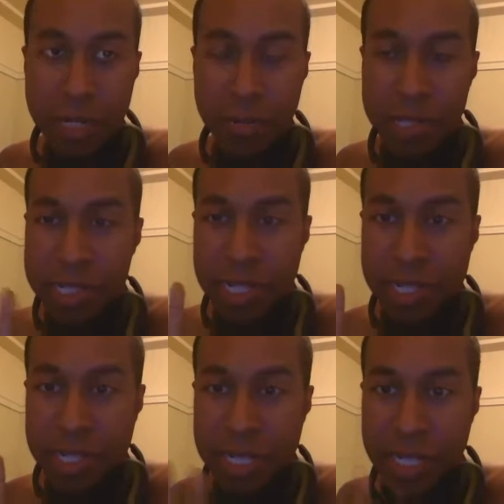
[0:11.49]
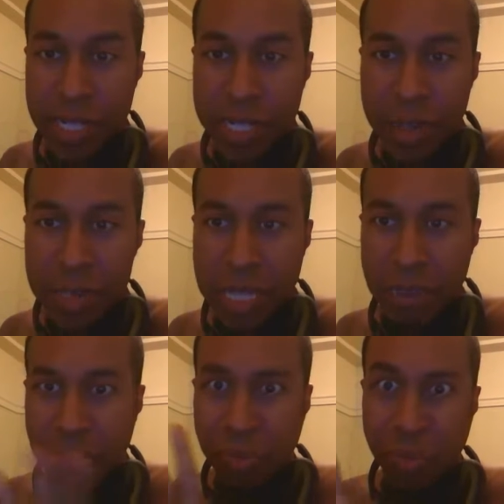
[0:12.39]
I released Ecstasy, and then it was
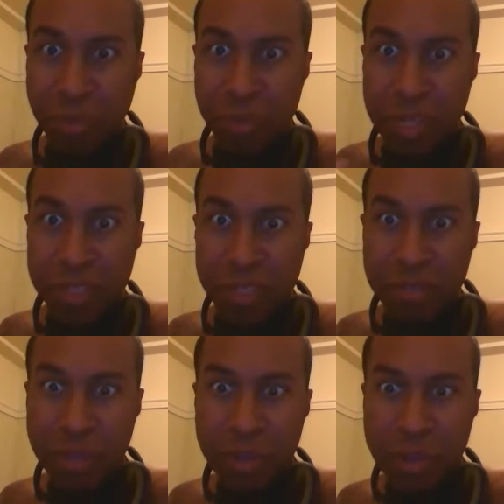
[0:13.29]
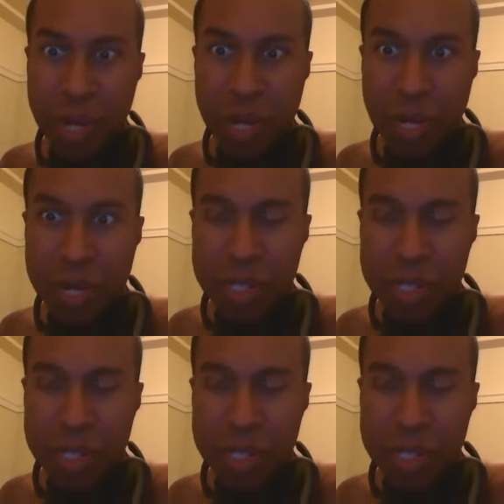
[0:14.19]
like pff, nothing for a while.